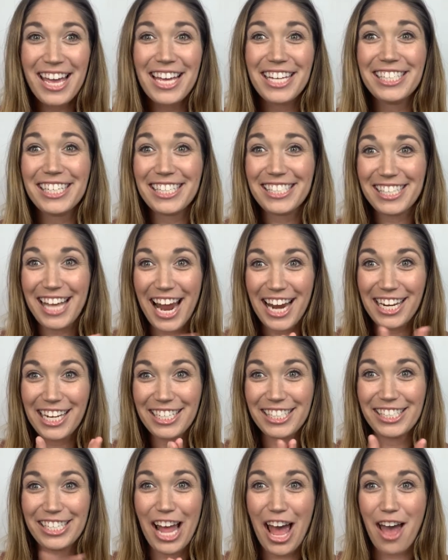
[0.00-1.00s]
It's exciting
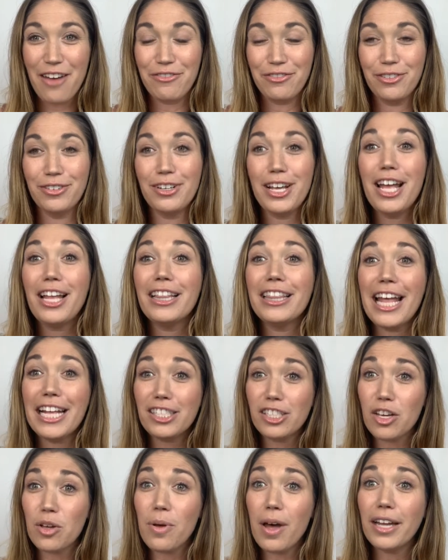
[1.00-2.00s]
stuff.
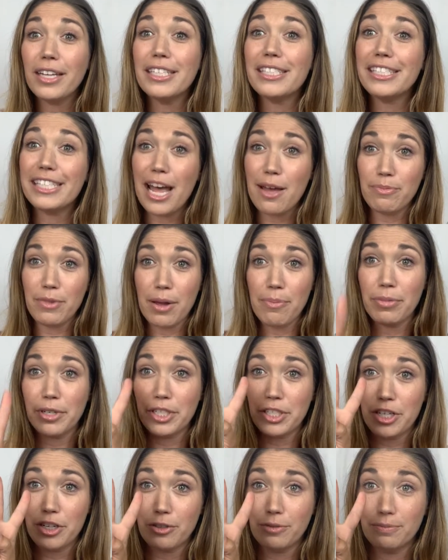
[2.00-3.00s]
Let's go on to step number
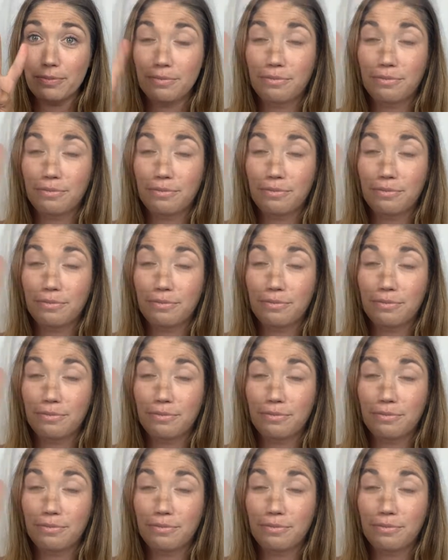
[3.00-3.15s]
2.